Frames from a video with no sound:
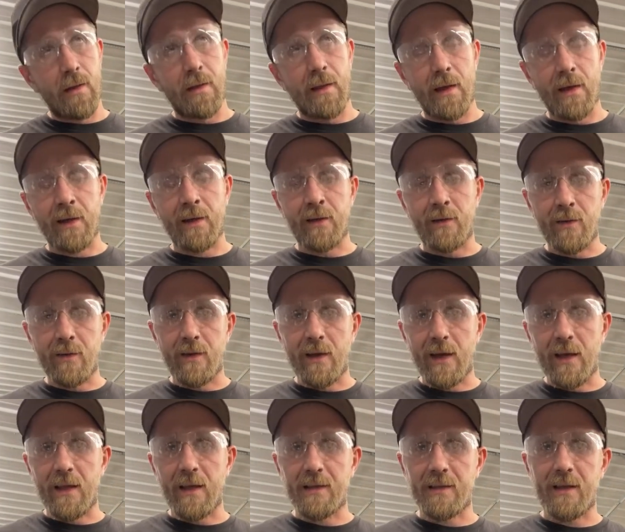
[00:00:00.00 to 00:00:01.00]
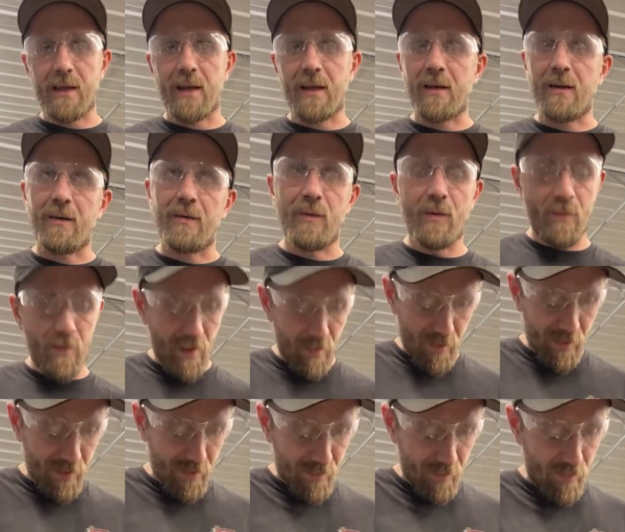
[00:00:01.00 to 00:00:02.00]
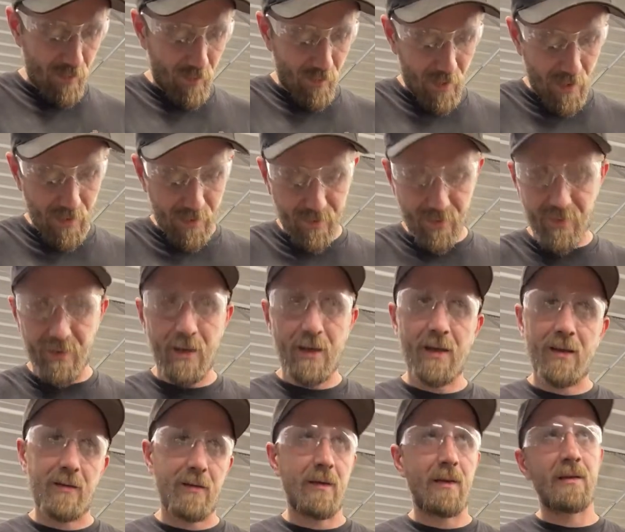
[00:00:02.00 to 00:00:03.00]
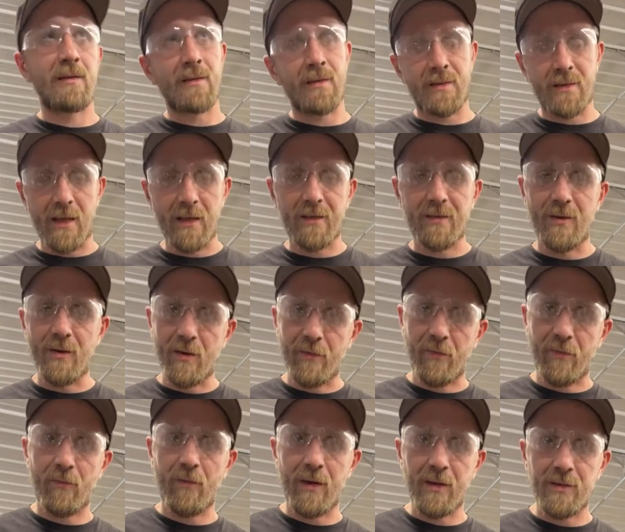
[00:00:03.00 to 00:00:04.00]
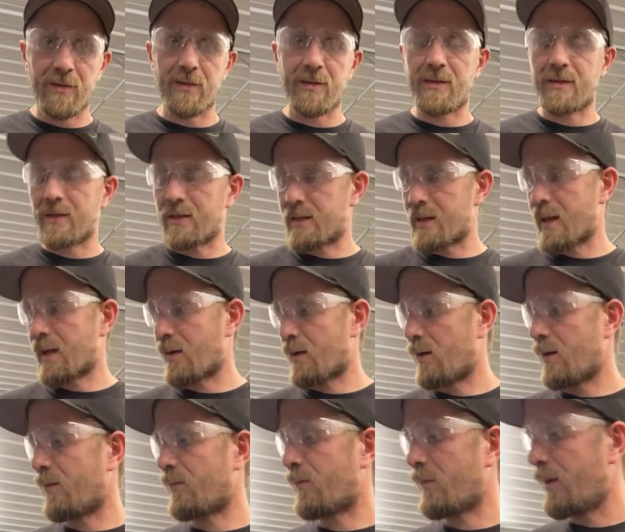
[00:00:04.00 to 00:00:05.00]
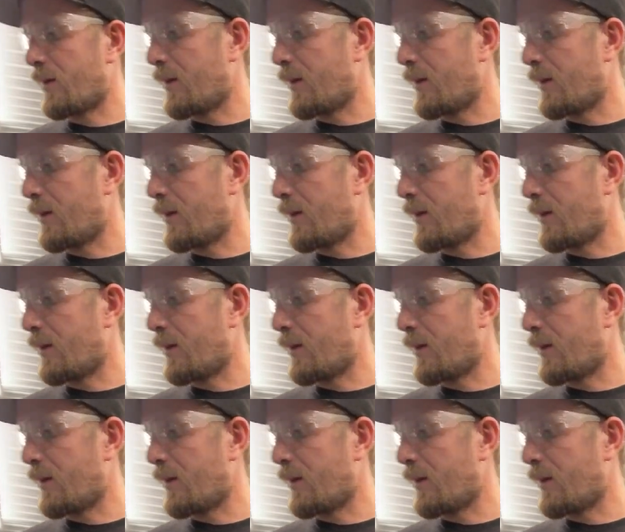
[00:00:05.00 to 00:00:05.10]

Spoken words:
Not gonna do that, that's ghetto. Well, maybe I'll just do 3/8 on the end. Then it's gonna take 2 different wrenches to take it off.